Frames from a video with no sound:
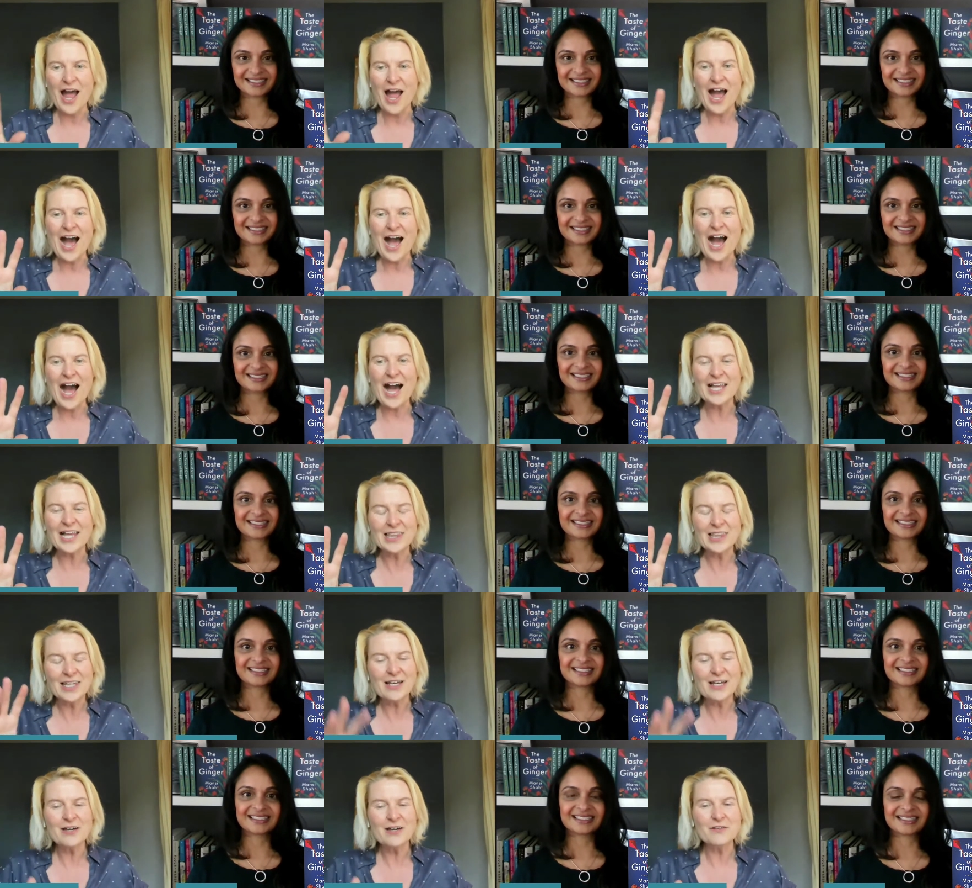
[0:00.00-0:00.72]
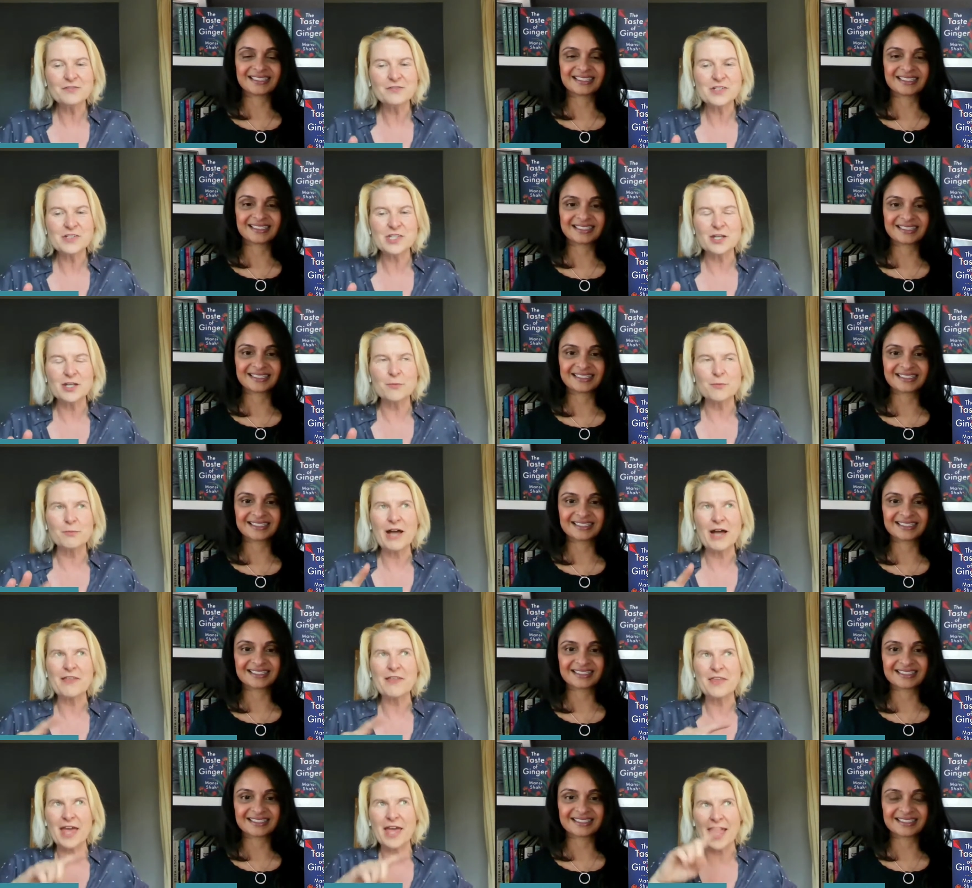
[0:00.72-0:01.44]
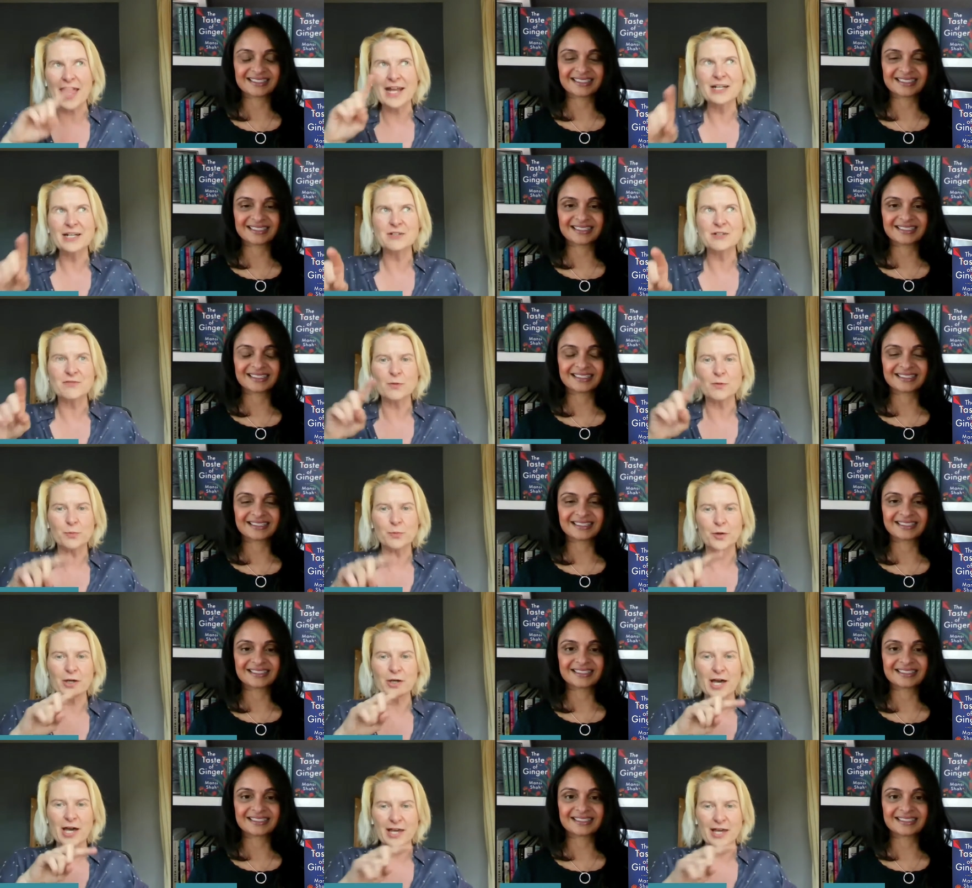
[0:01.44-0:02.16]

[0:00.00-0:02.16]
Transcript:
Speaker 1: I loved that by the end of the book, I